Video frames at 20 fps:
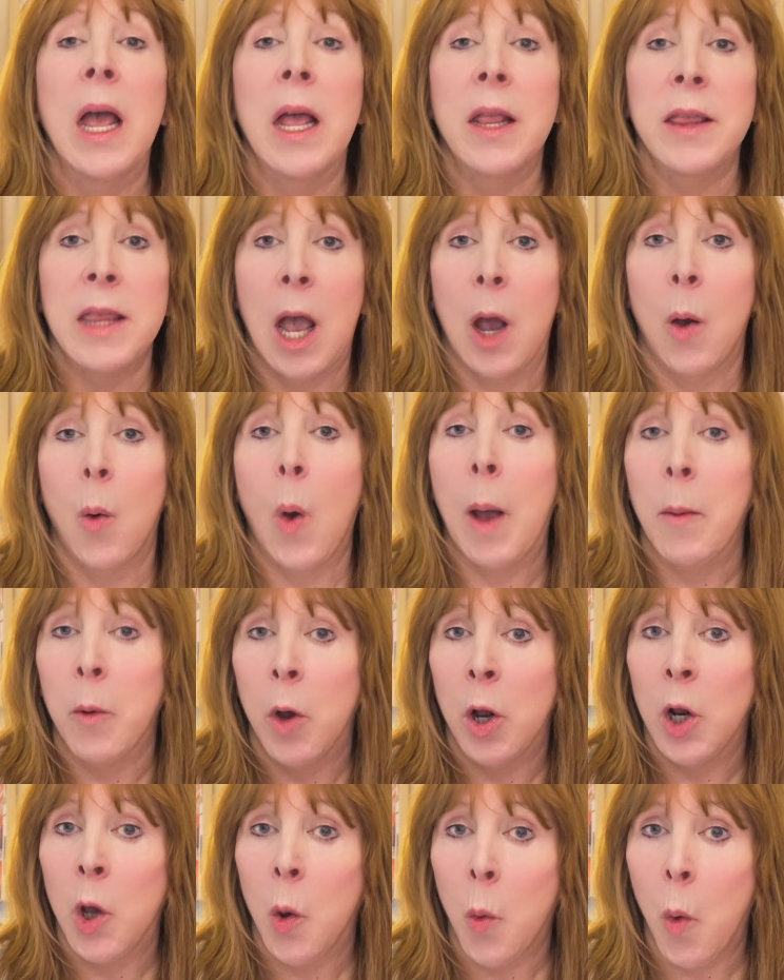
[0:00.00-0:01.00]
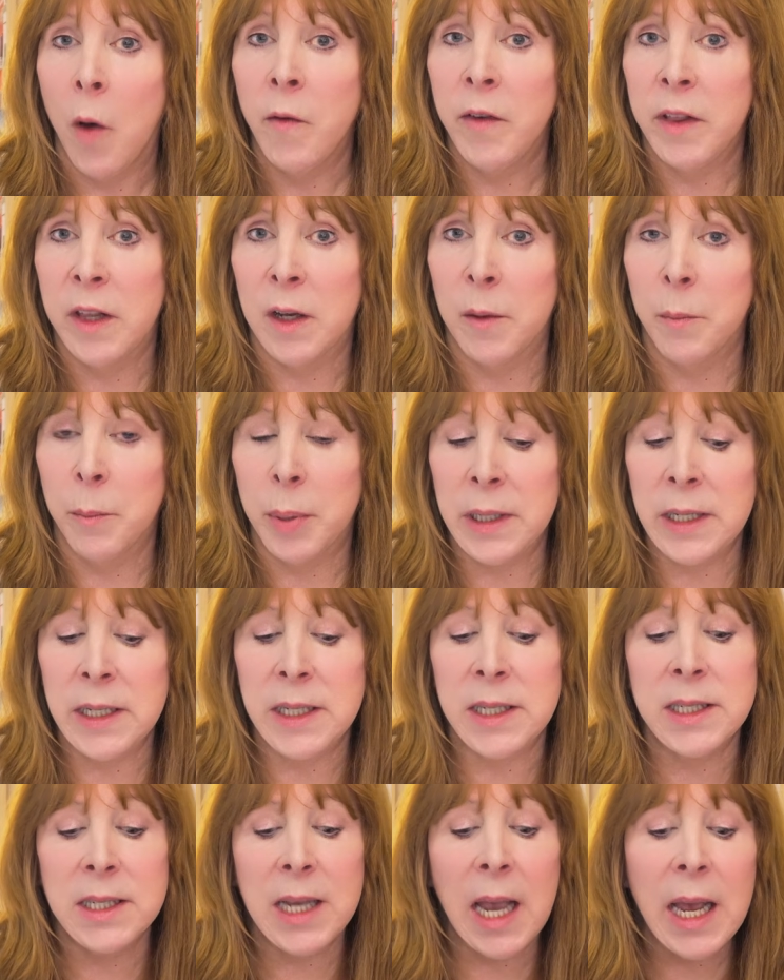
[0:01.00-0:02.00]
Now I'm going to go over the
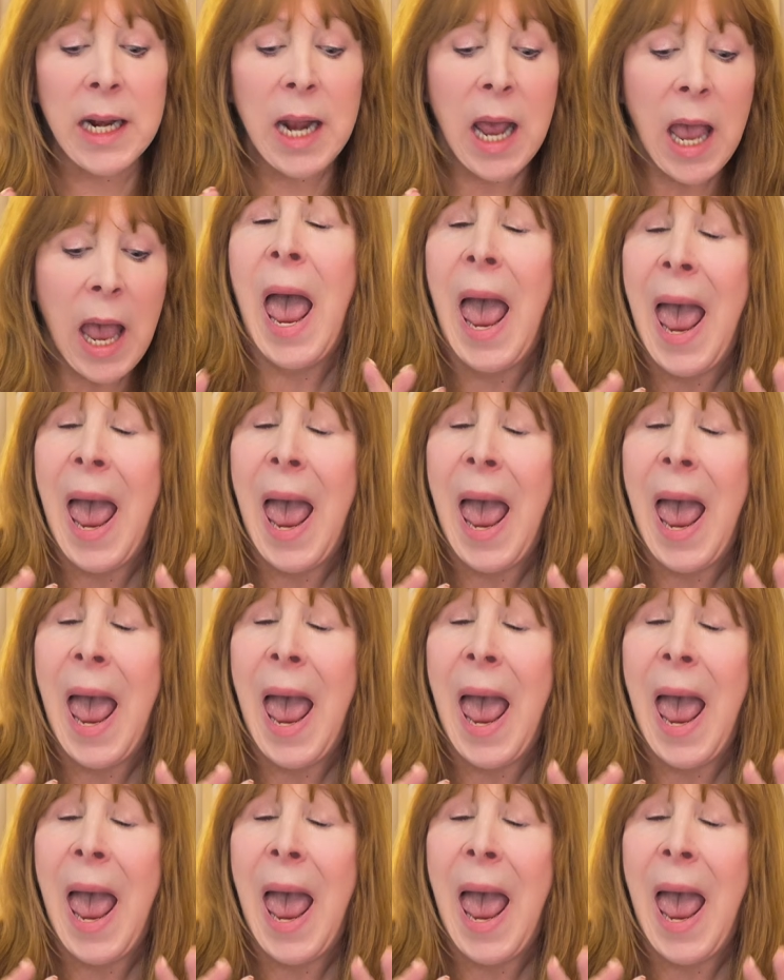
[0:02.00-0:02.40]
complete set,